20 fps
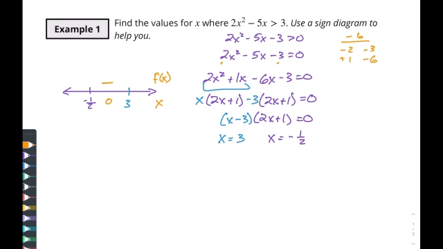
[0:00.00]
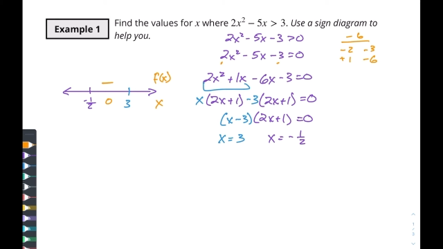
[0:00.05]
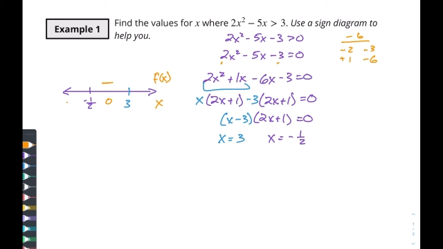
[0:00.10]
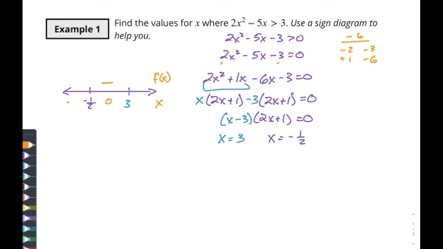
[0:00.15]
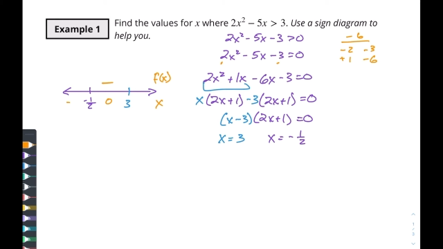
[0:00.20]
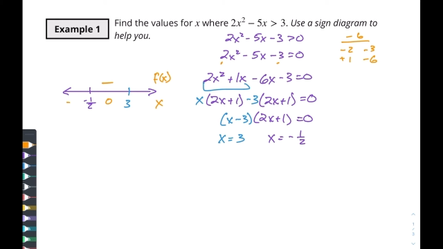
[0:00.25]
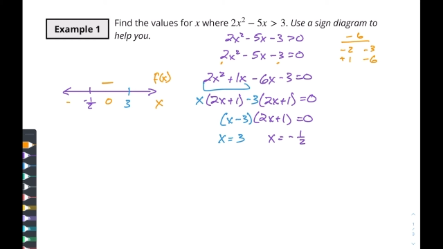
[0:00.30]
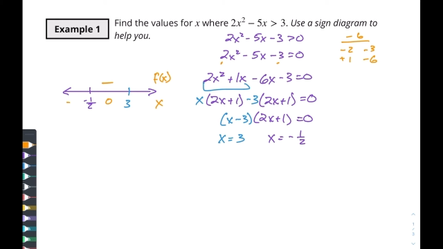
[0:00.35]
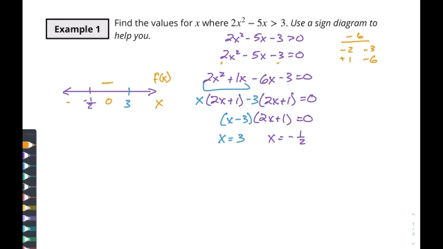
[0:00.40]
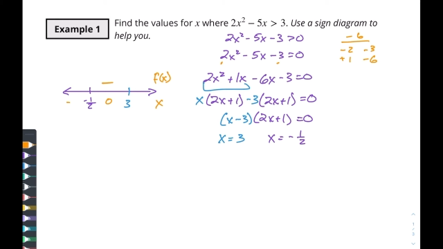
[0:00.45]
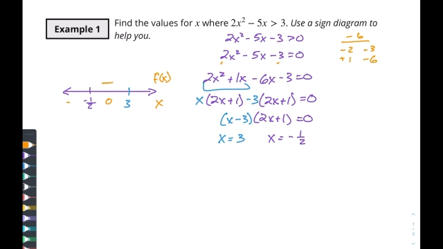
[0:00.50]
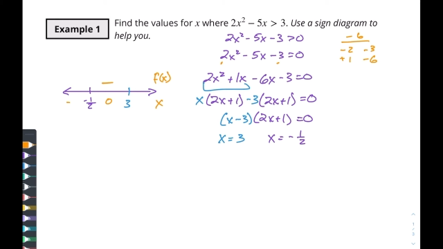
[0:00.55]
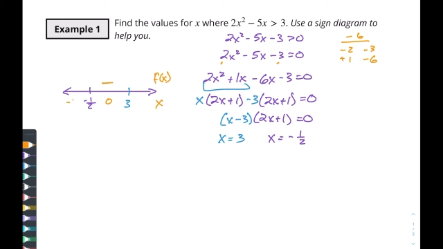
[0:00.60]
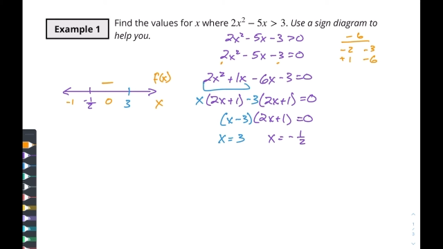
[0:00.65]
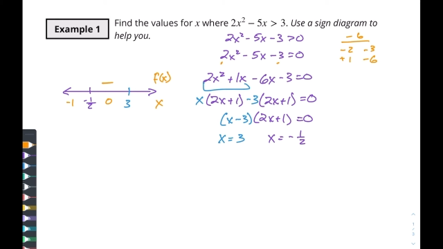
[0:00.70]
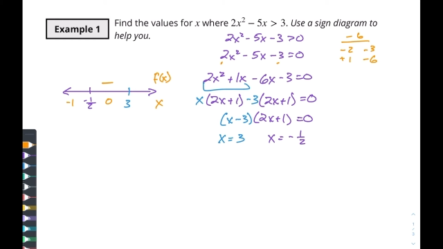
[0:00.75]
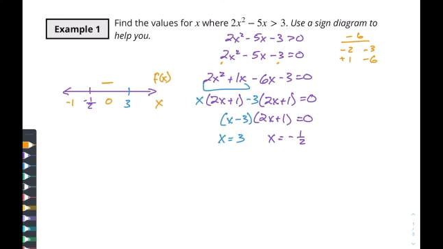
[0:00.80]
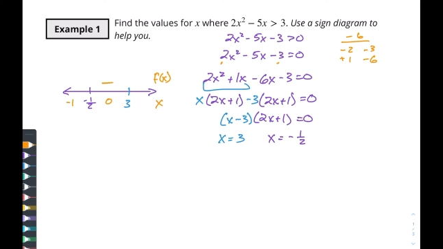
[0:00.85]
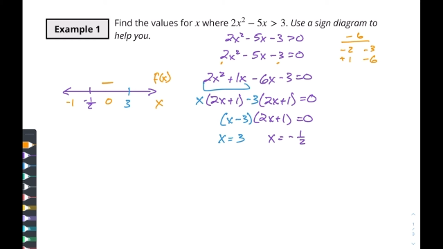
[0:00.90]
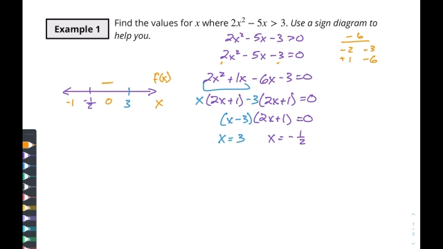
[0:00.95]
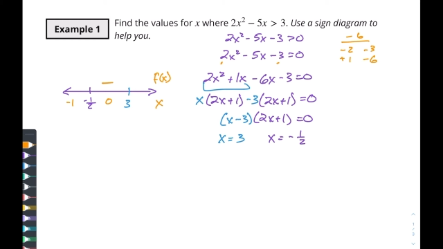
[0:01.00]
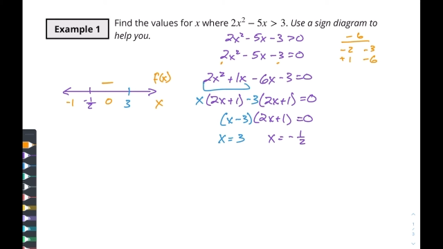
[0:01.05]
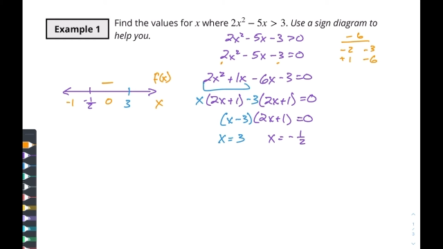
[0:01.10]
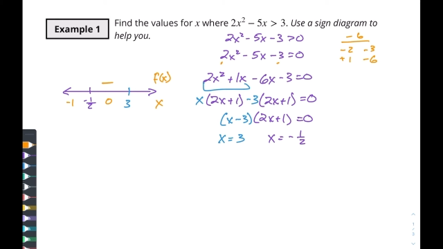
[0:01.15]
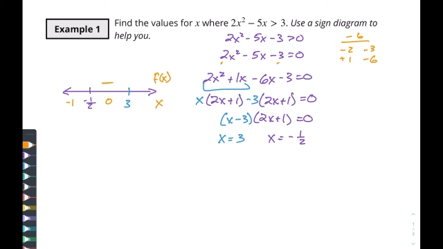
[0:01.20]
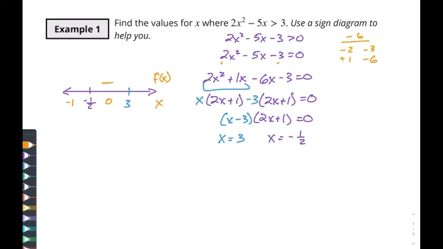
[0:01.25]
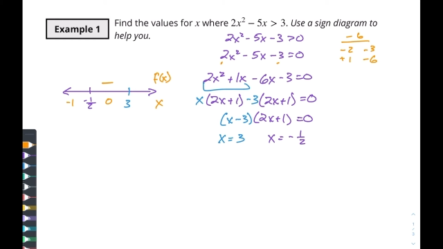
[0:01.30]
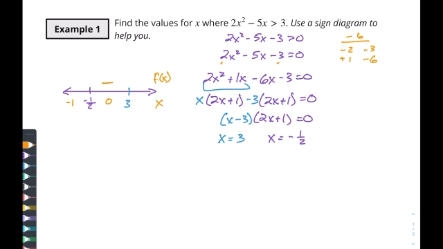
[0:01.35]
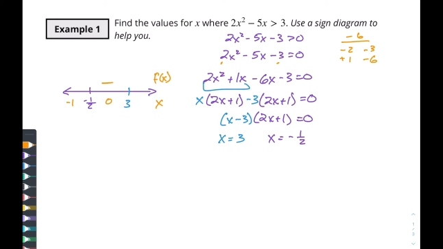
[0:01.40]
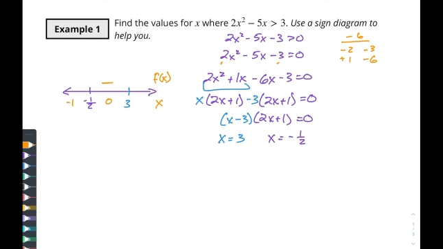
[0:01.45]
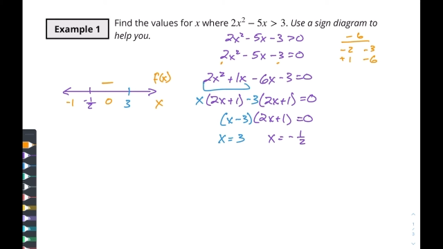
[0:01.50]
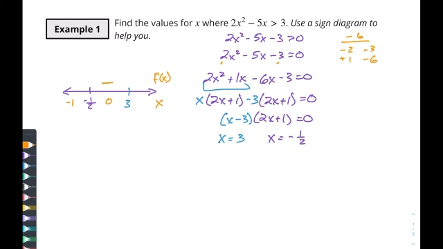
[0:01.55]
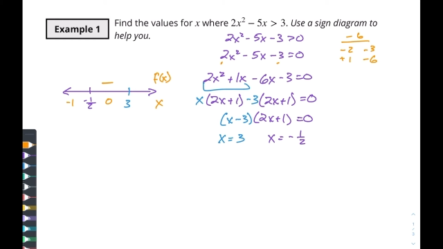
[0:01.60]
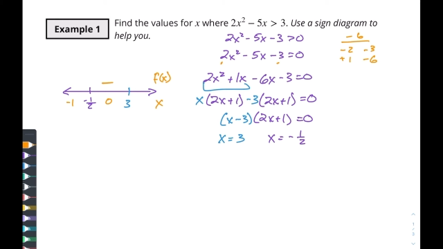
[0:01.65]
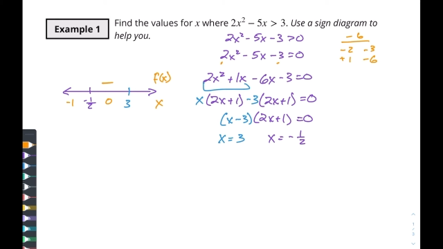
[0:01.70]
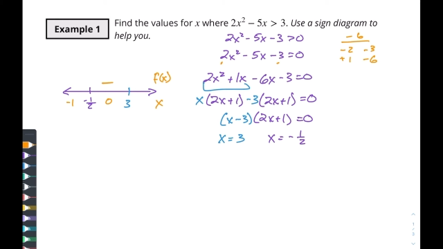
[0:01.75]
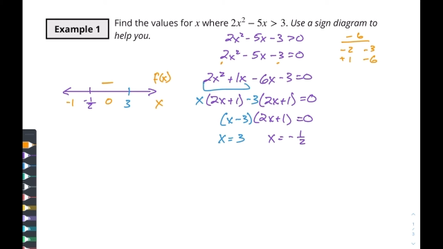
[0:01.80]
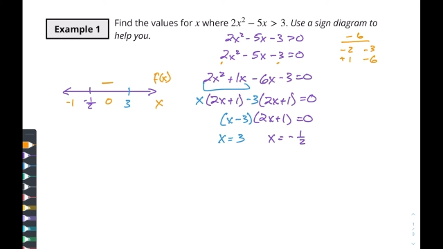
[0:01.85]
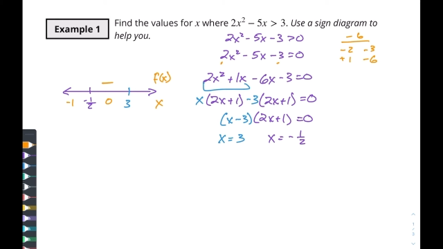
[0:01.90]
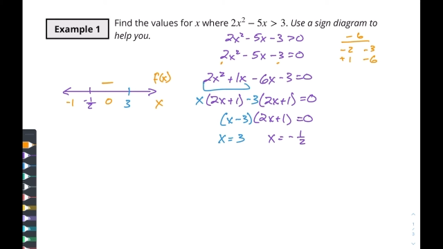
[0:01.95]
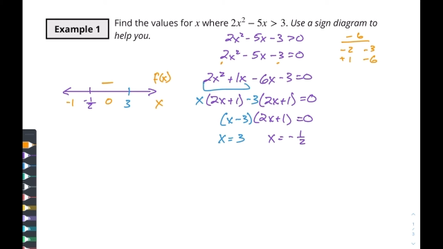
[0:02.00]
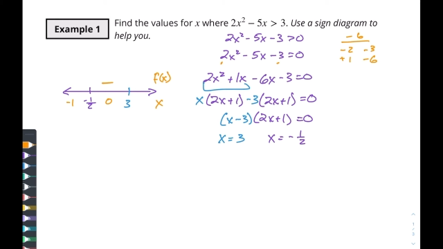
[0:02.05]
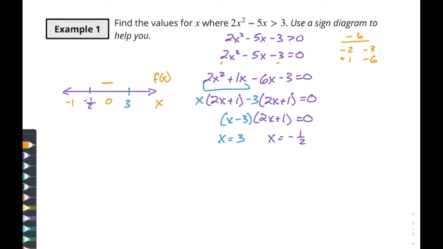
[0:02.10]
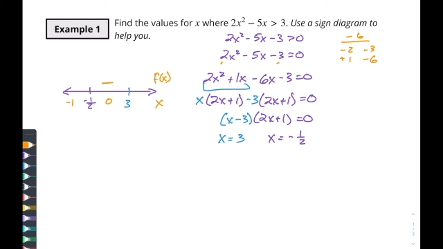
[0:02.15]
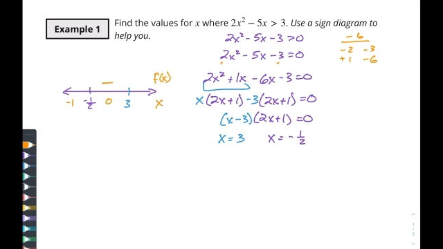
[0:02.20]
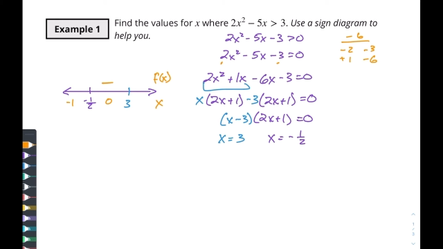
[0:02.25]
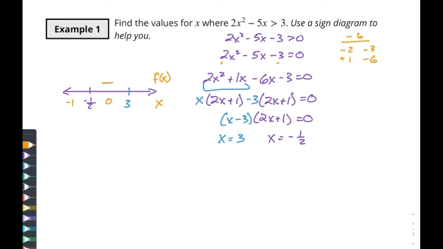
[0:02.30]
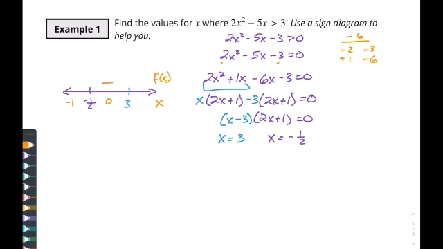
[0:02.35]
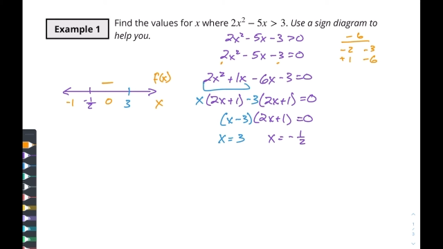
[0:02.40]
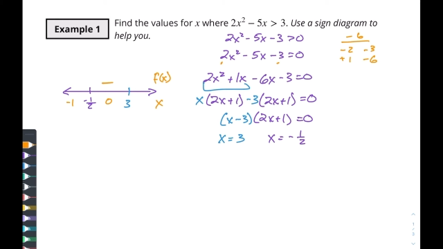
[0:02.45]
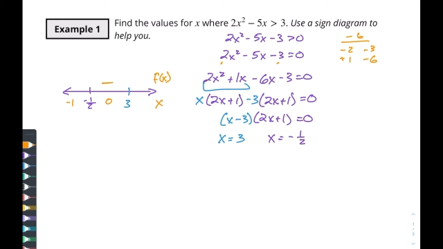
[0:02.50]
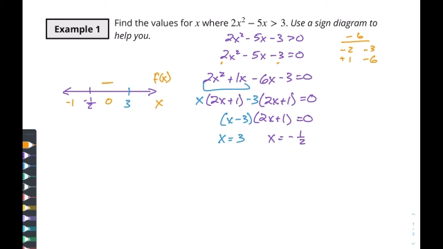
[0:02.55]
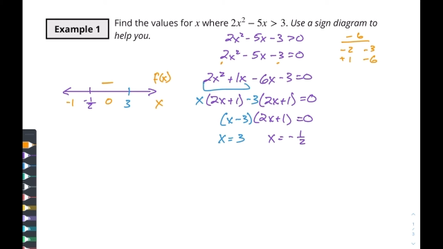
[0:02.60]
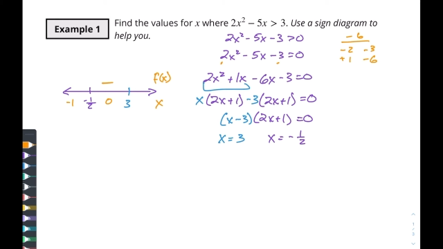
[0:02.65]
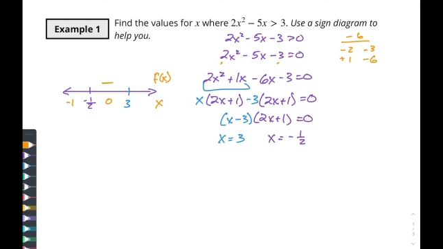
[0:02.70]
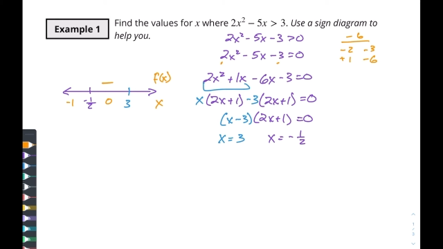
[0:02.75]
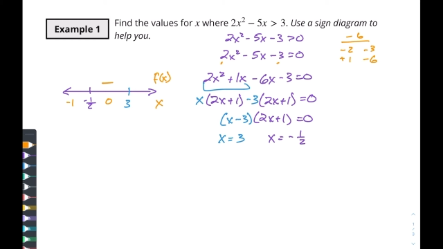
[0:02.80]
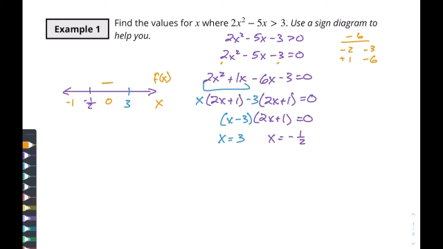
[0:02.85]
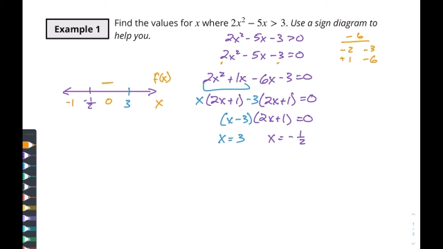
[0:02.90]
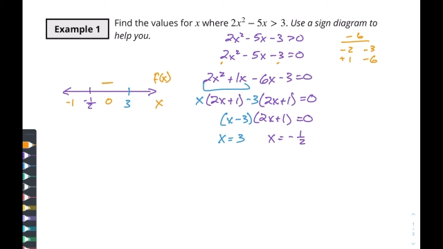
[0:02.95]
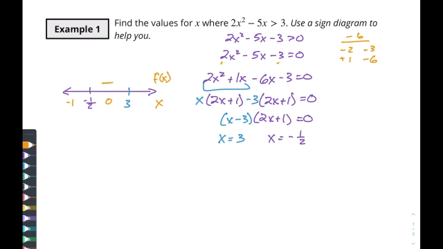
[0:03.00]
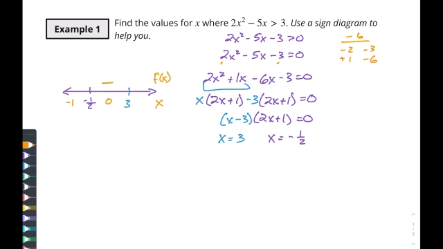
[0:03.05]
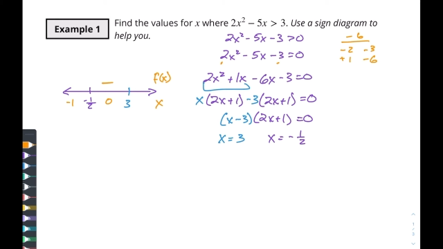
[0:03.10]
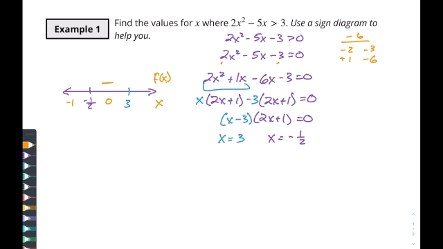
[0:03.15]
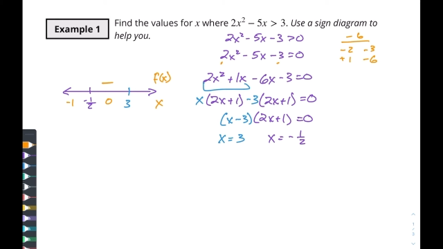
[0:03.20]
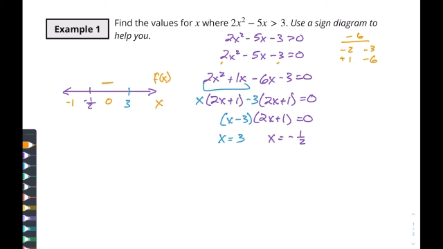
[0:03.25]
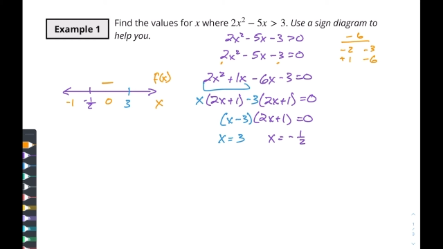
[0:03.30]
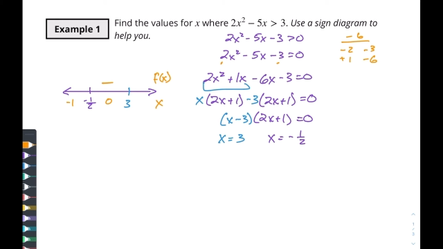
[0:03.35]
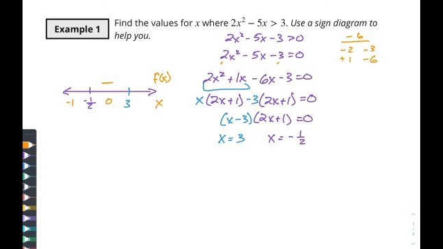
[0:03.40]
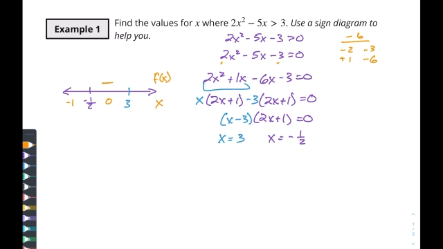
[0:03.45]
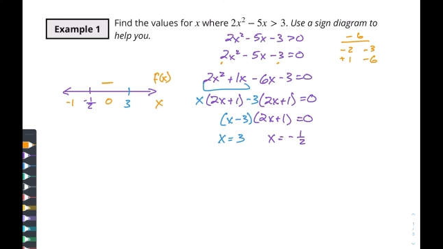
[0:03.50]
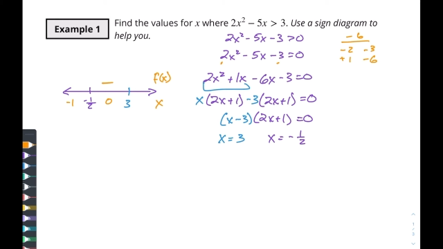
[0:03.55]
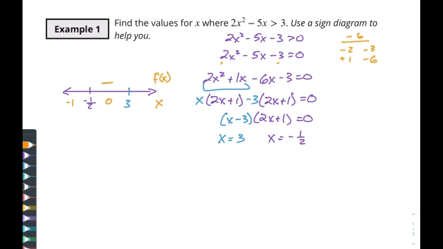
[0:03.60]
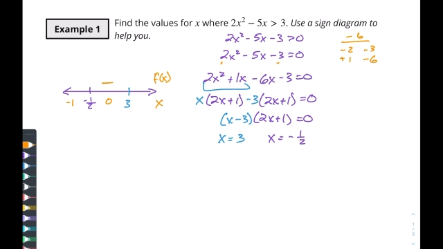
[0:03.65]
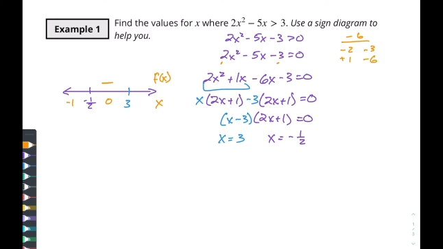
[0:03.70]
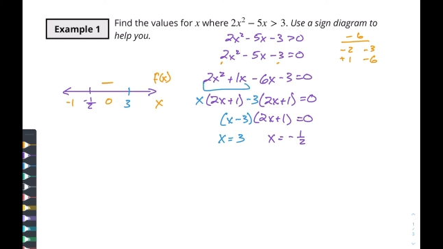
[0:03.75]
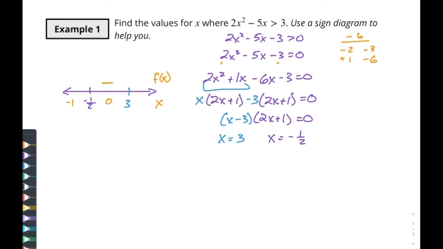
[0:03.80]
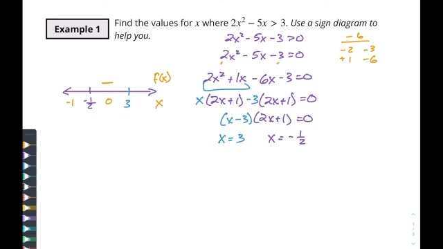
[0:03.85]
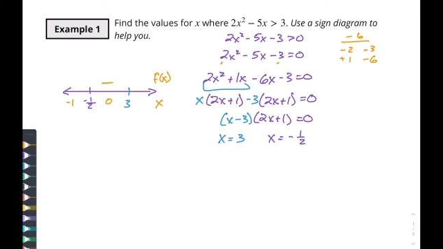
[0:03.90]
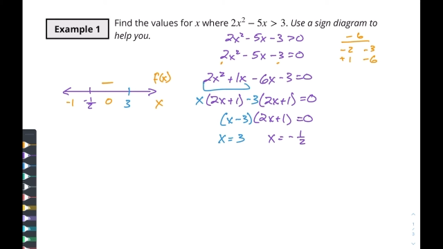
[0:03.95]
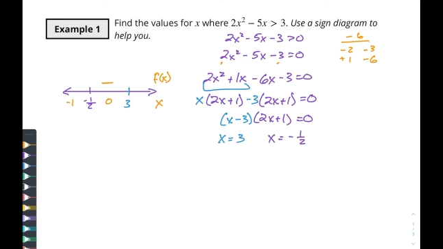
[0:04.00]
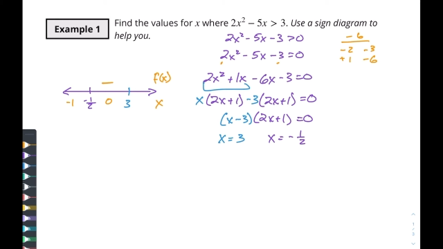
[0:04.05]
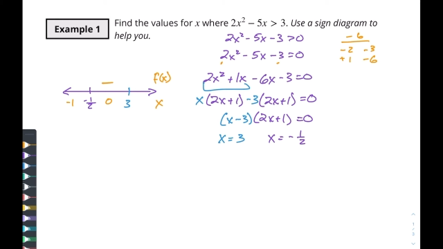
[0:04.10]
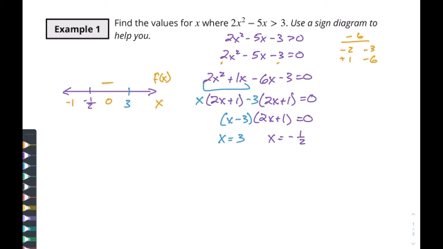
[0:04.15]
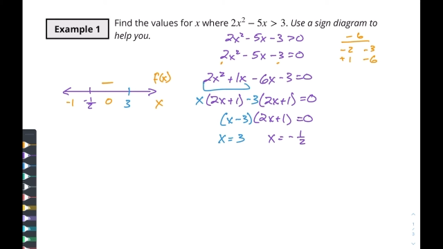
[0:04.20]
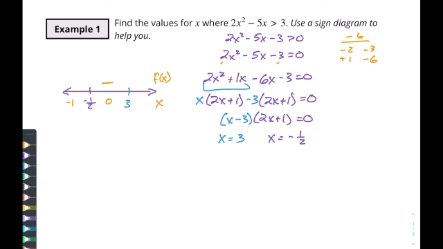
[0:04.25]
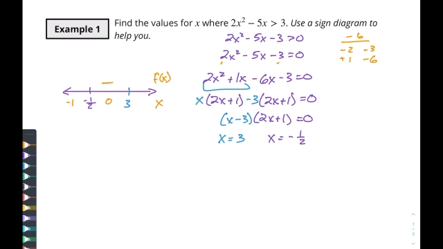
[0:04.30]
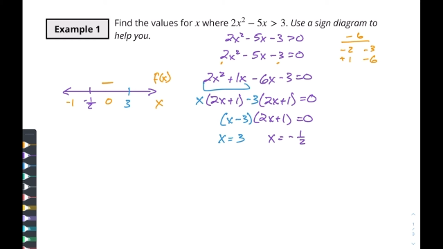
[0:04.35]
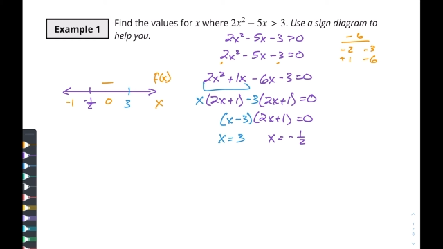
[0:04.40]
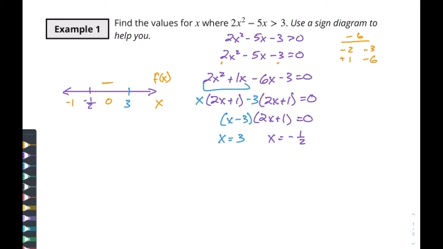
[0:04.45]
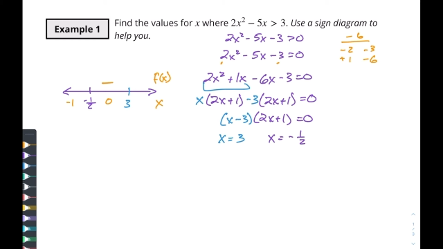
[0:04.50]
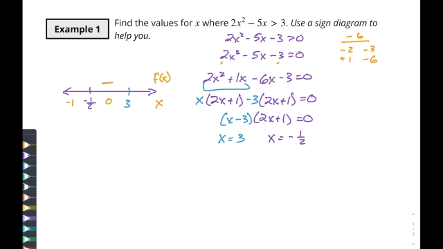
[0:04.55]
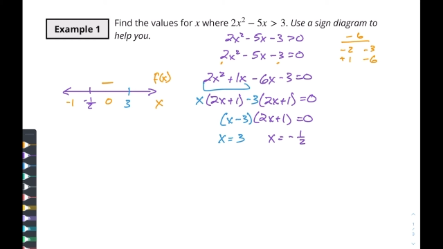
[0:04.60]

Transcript: [unreadable: no face in view]